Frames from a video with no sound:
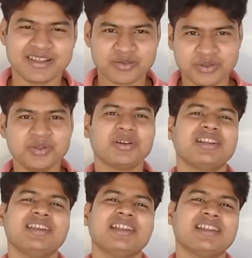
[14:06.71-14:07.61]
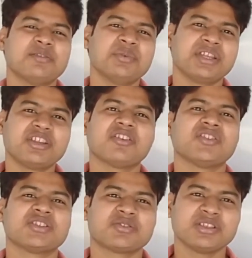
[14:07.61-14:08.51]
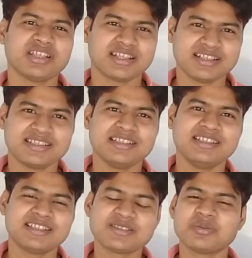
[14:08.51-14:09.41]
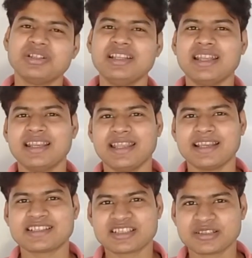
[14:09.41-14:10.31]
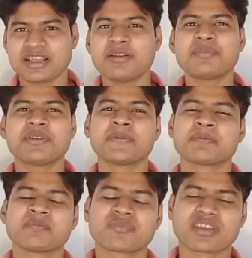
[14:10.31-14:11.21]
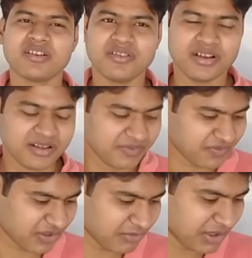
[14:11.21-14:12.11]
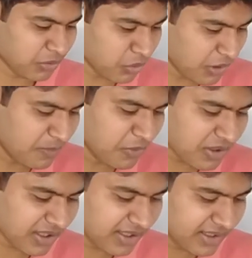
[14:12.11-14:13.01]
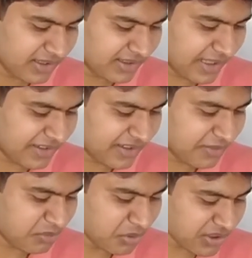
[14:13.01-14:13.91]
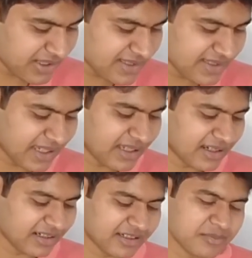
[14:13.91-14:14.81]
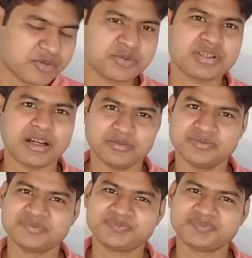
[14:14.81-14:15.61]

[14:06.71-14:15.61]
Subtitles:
I told you earlier at the beginning of the story that this is only an excerpt from the whole book, that the book is Young Uncle Comes to Town.